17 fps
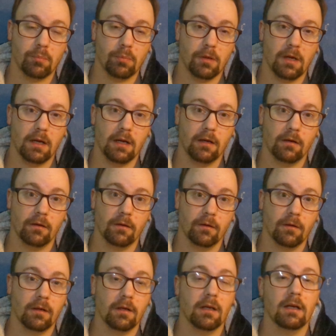
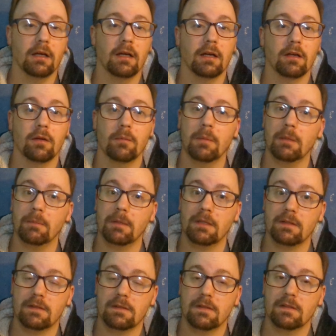prior uh,
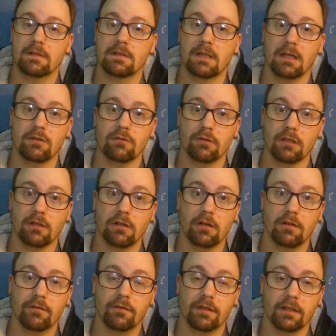commitments, scheduling
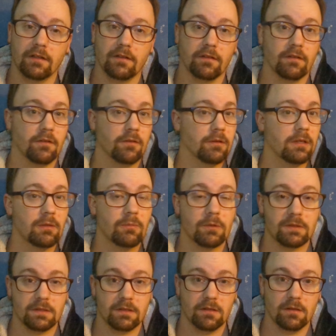conflicts, so he
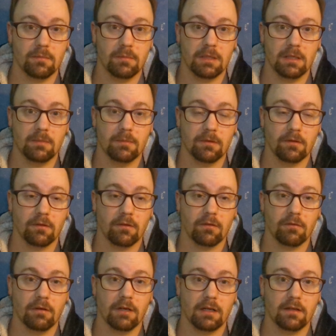wasn't going to be able to
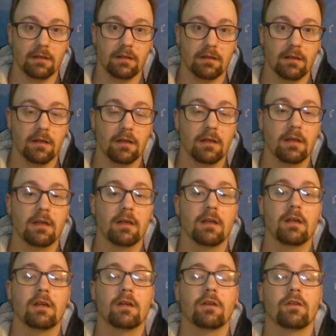direct it.
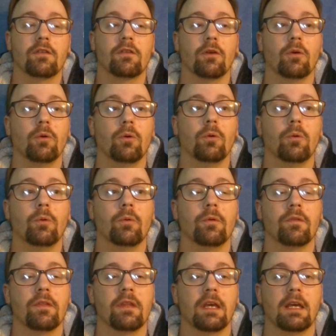
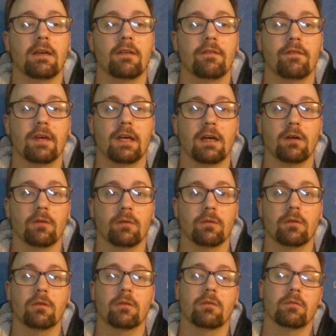So they
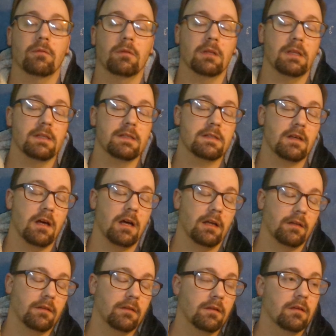found Ridley
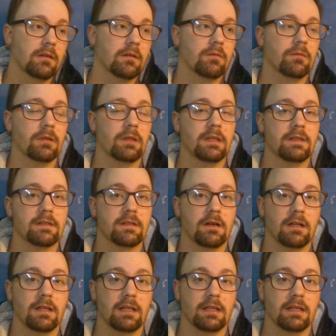Scott. Ridley Scott